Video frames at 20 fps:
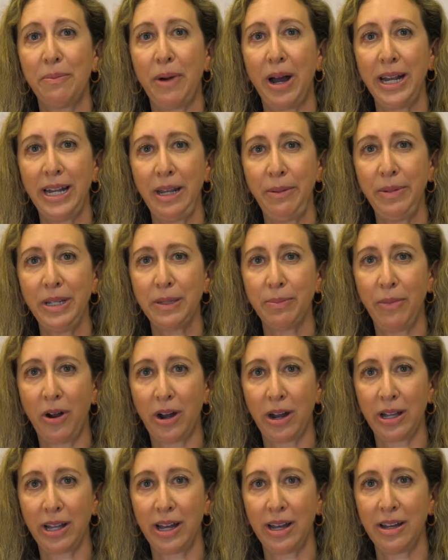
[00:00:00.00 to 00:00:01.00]
my name is
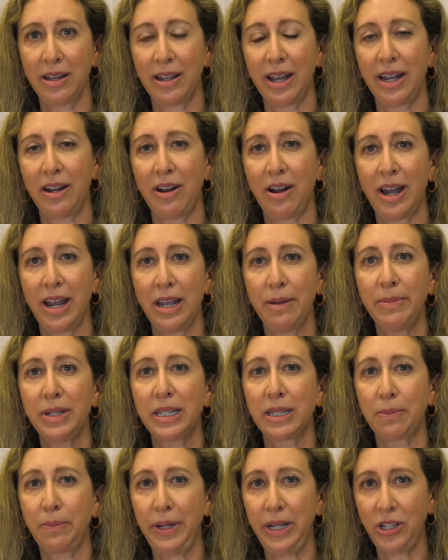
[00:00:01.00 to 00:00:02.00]
Marla, and I am a
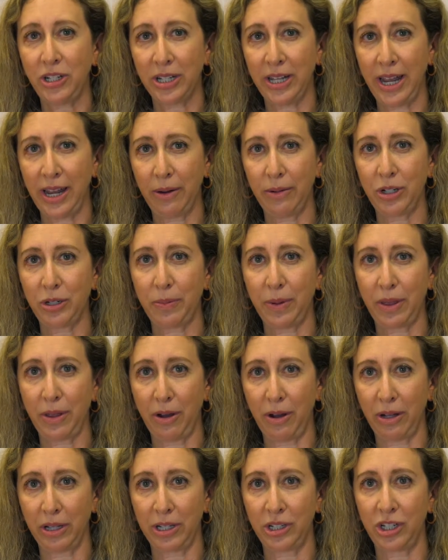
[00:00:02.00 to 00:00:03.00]
speech-language
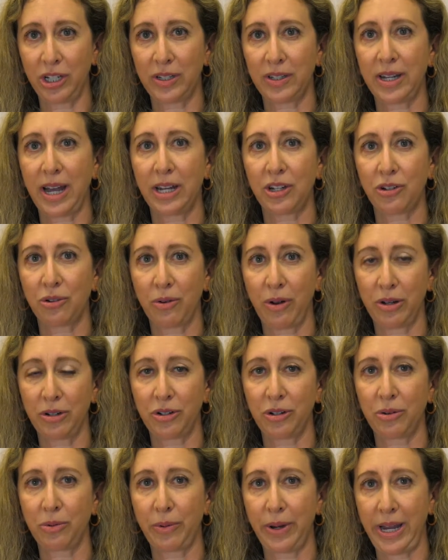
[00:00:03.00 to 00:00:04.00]
pathologist at
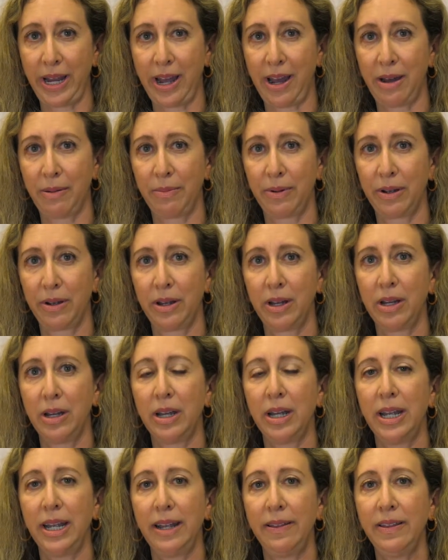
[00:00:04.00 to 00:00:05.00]
Toronto Rehab.
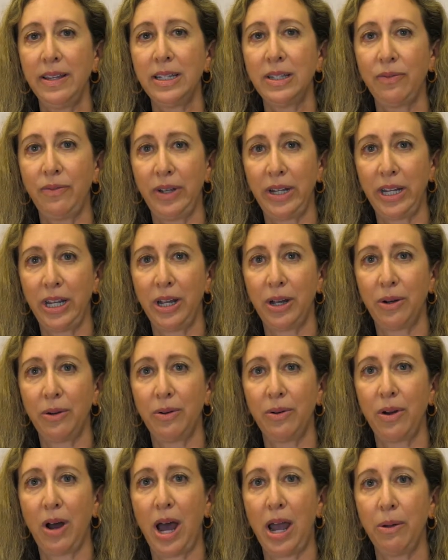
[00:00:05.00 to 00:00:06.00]
In this video,
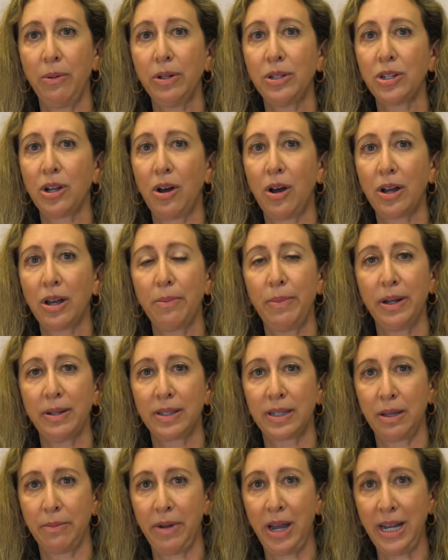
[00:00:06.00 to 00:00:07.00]
I will talk about
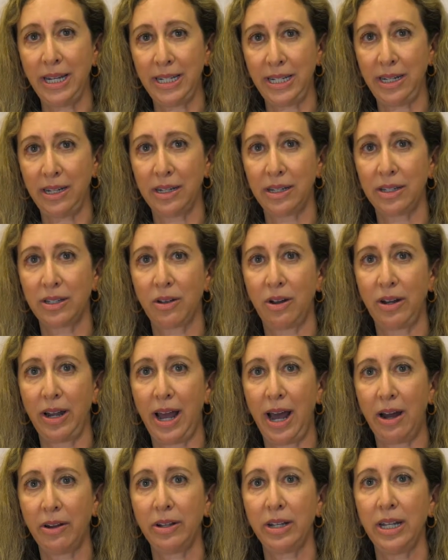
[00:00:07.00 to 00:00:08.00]
some ideas on
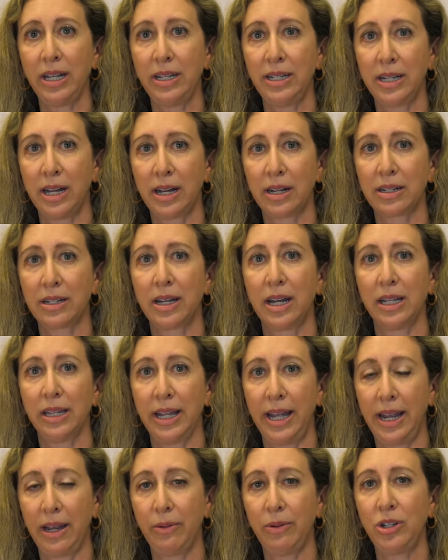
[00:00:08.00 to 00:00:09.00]
how to conduct a
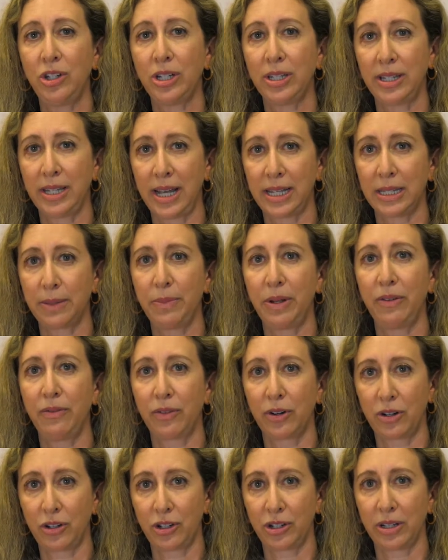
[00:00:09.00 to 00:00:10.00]
language assessment
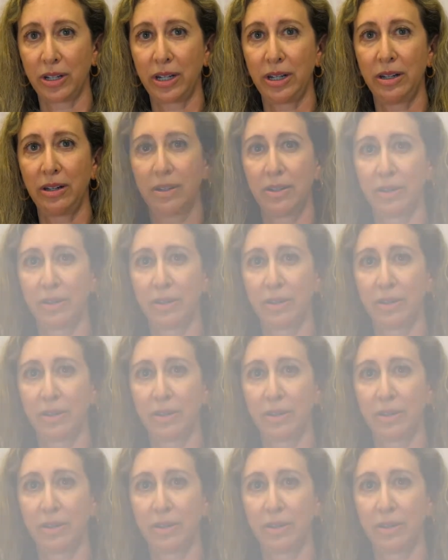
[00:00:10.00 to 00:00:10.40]
virtually.